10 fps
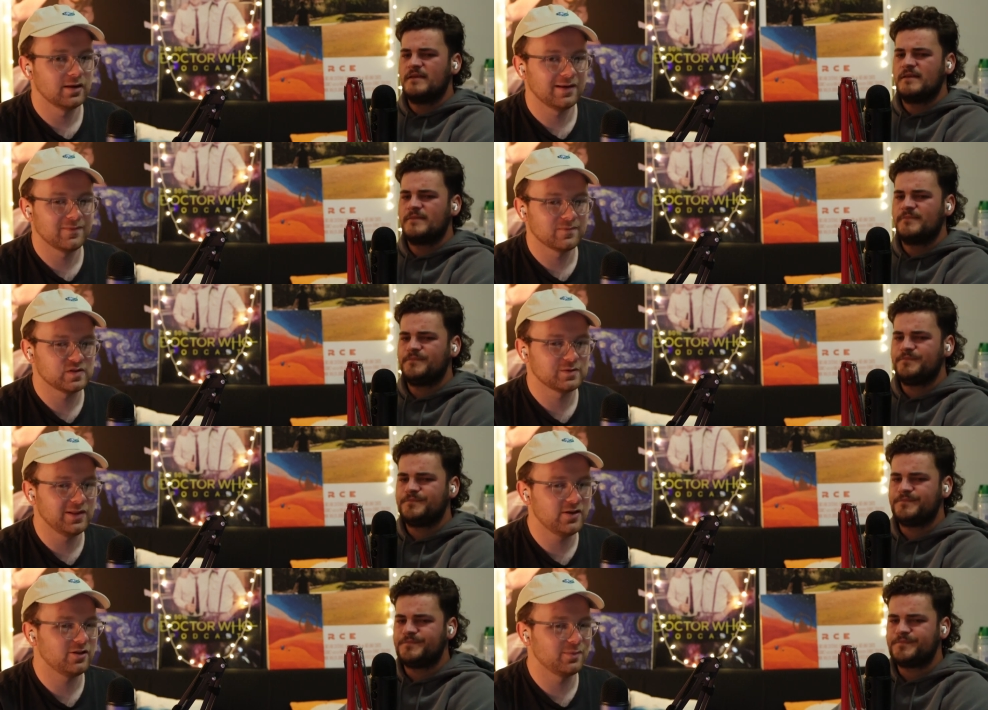Speaker 1: Um, so
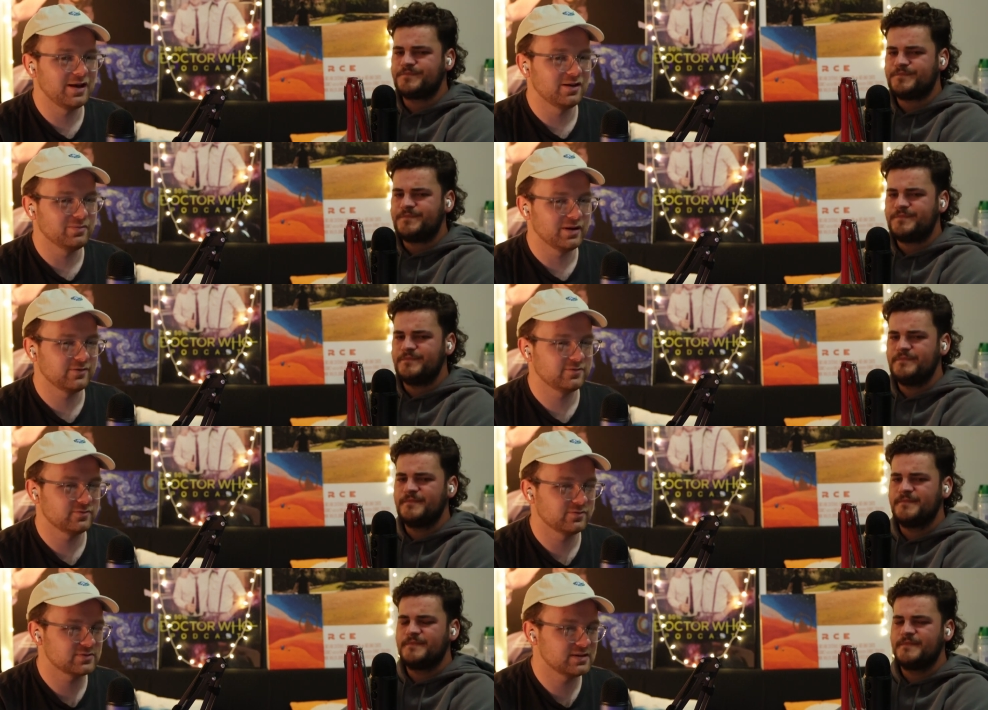I learned a lot about him, but
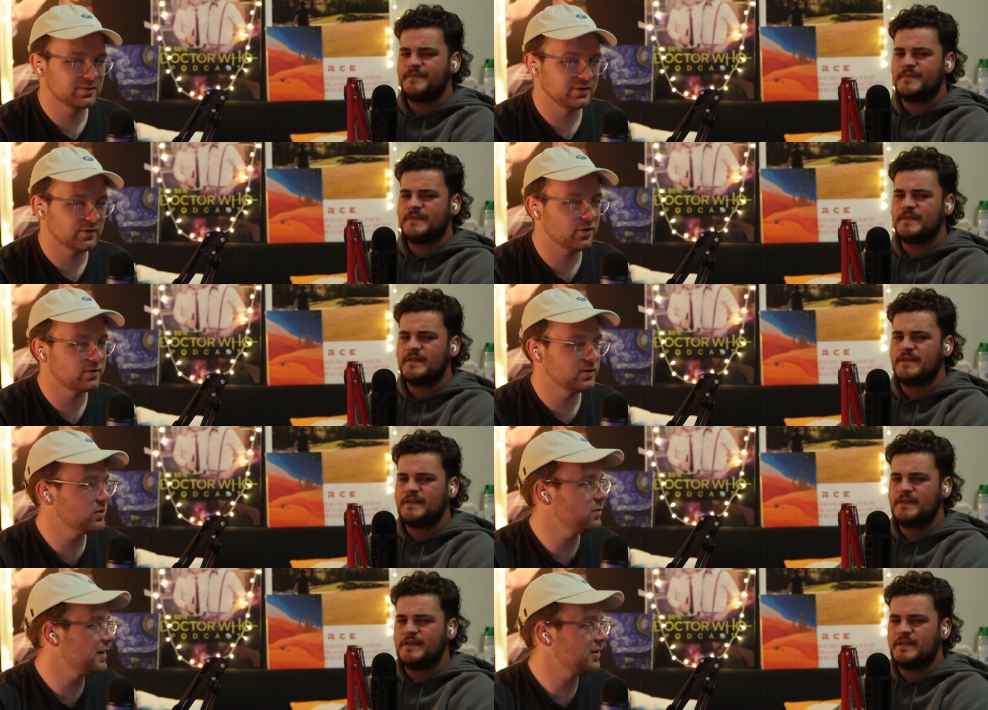I've seemingly forgotten
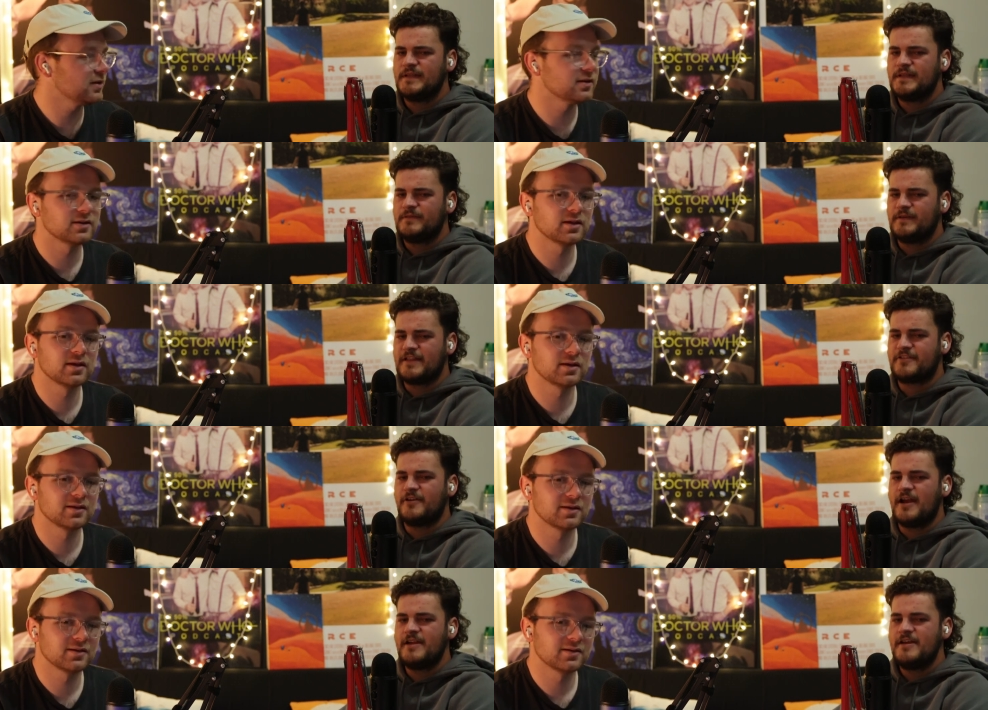it all apparently. Well, that's
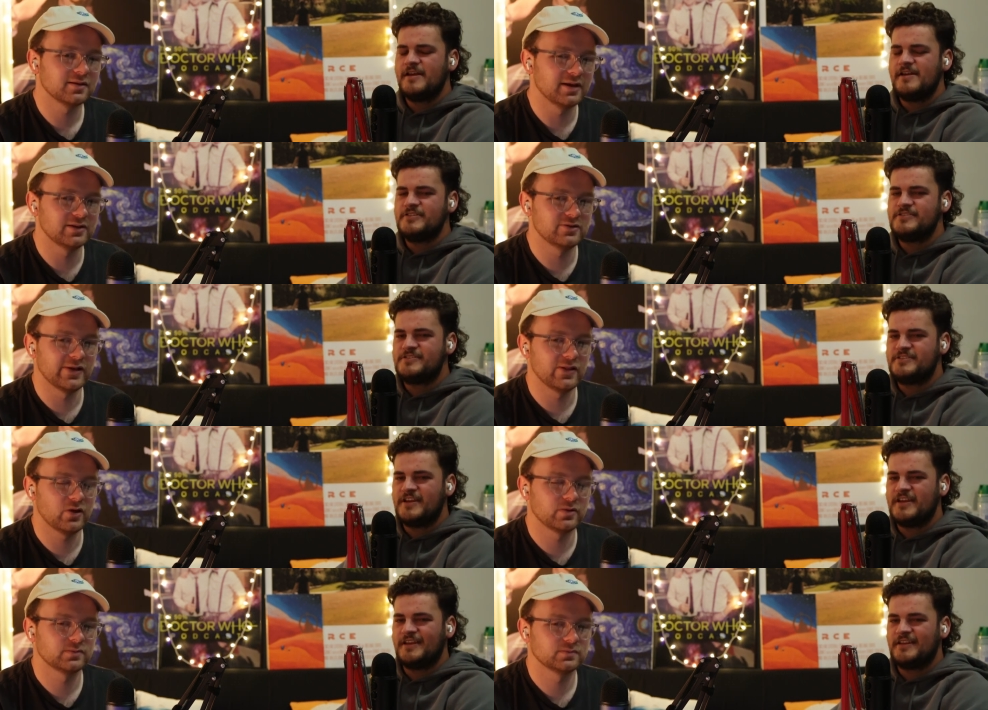great. Yeah, I do that a
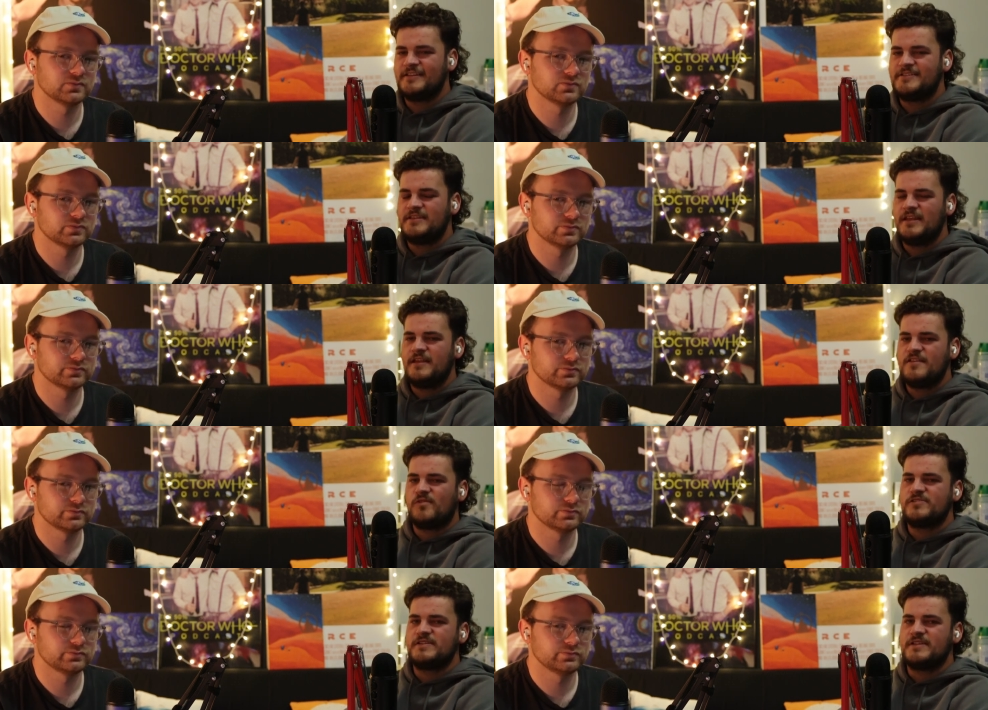do lot.
Speaker 2: do you think
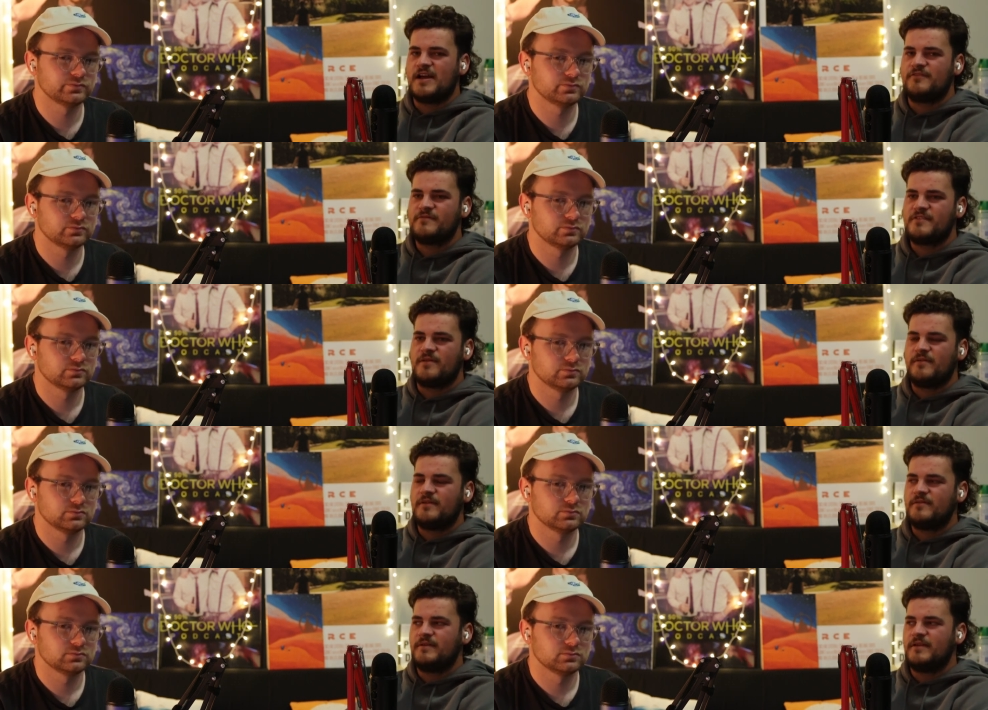he's watching down from
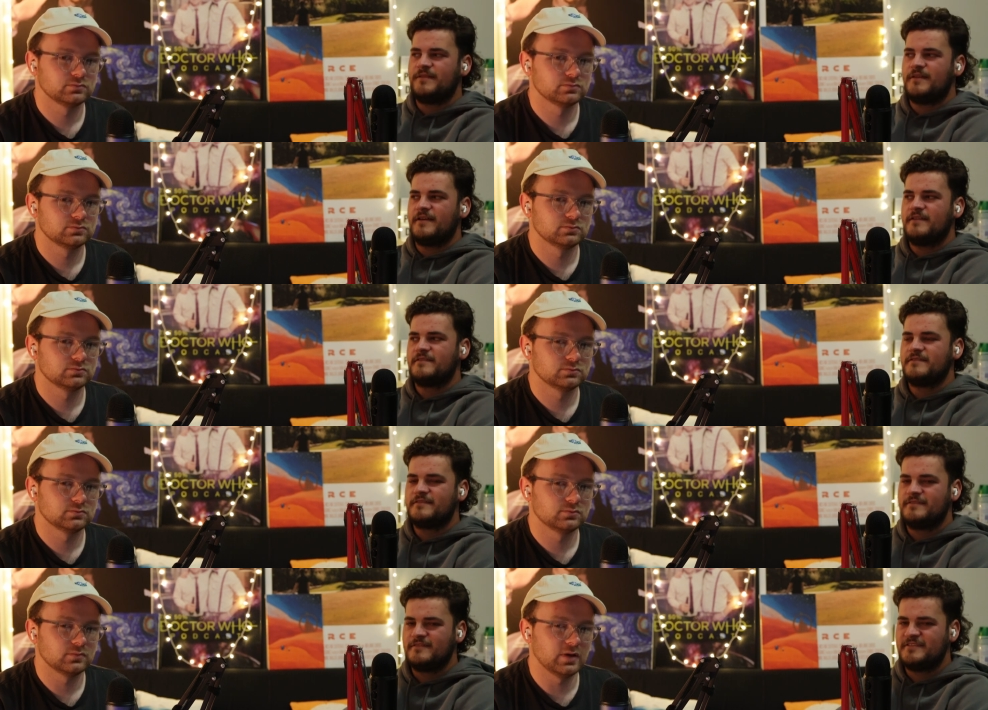somewhere, being like,
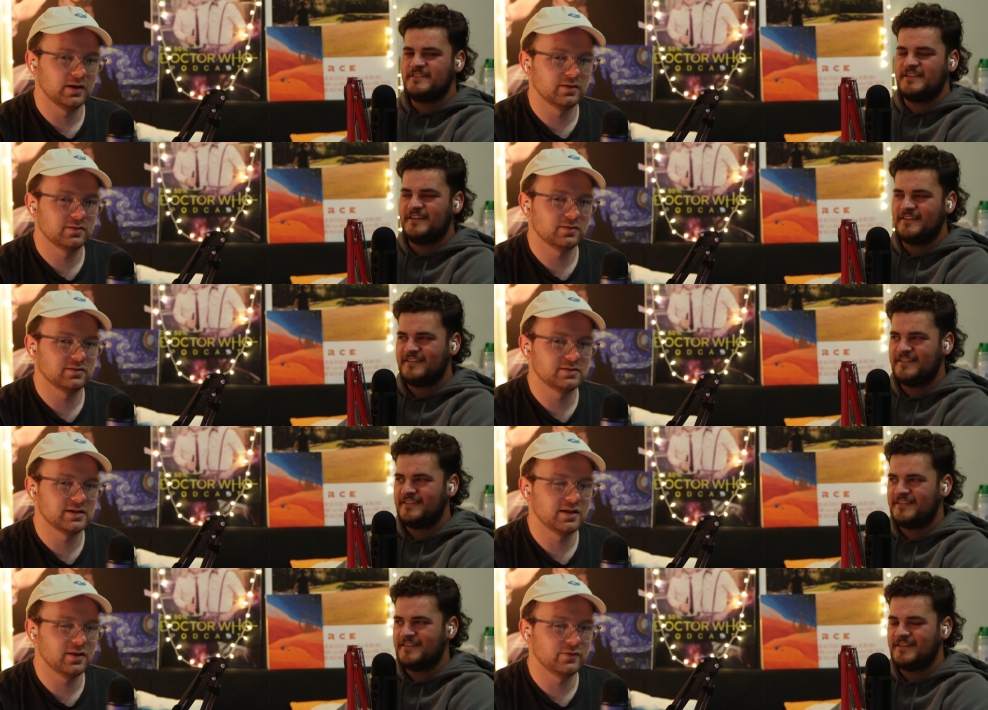
Speaker 1: shit?
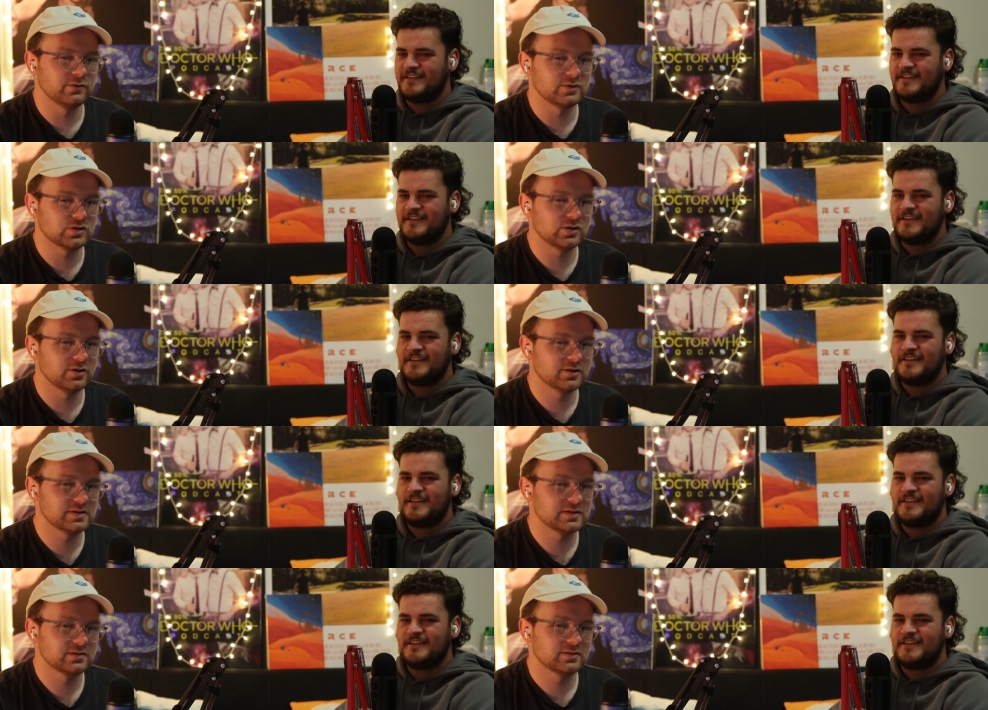He's I love you, Richard
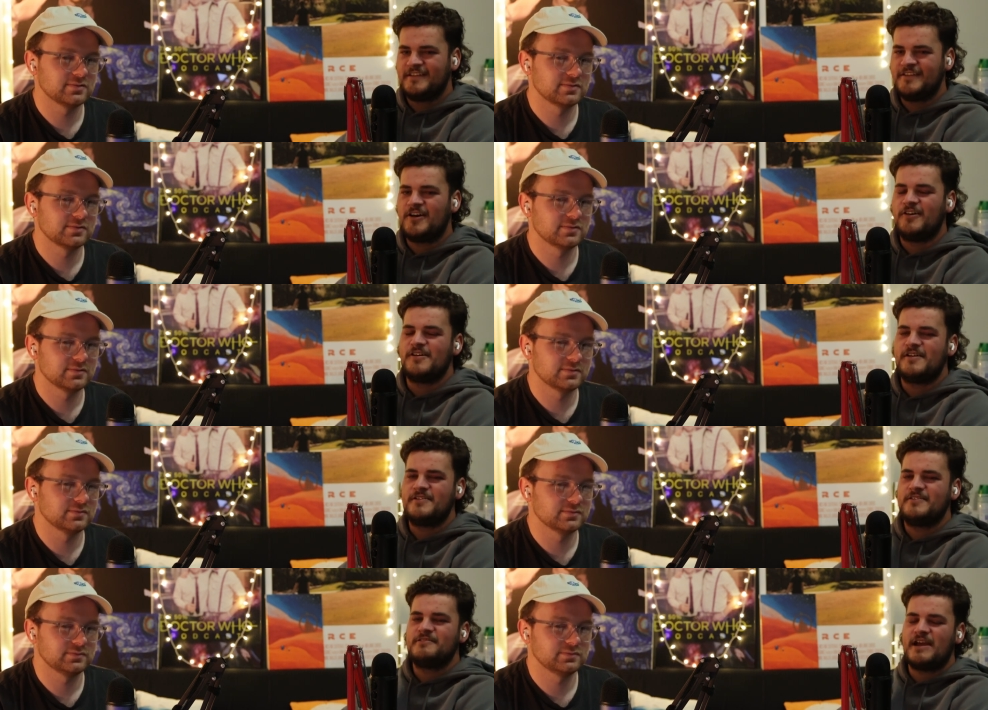Curtis.
Speaker 2: No,
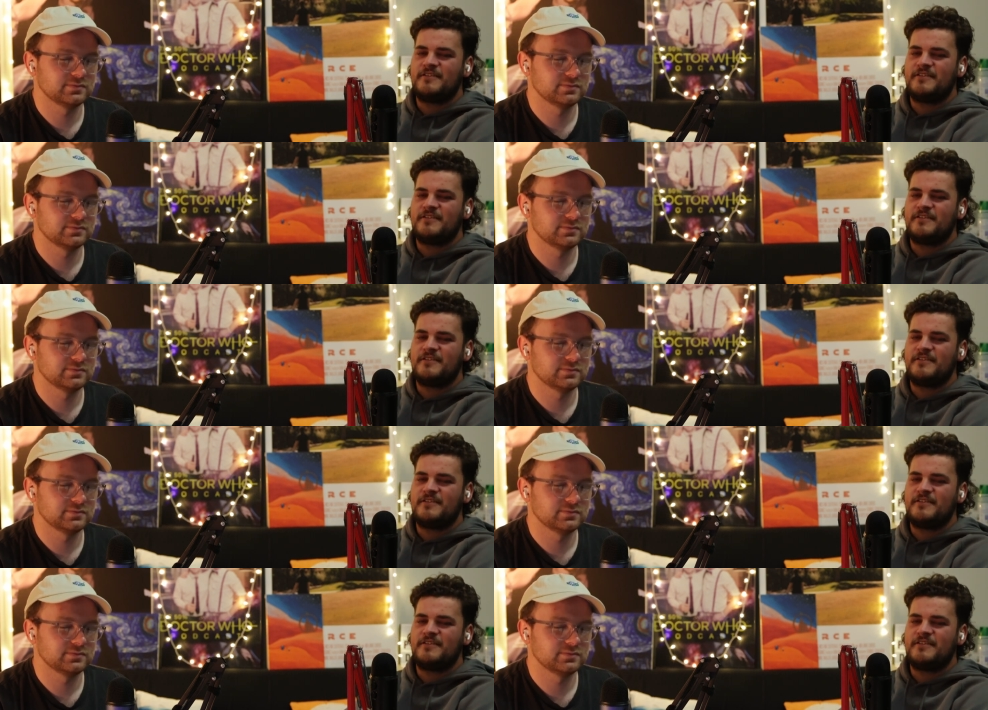at, uh,